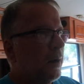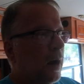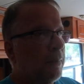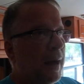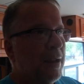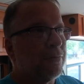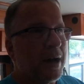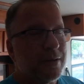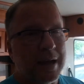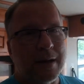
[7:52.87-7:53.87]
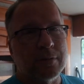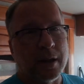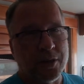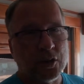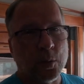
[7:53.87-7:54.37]
I'd rather have,
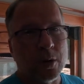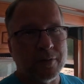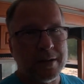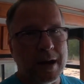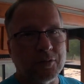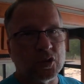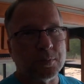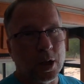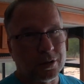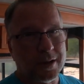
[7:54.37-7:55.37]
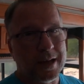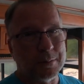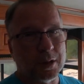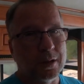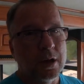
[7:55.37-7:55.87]
at this point, rather have a smaller
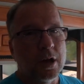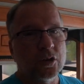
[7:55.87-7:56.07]
camera.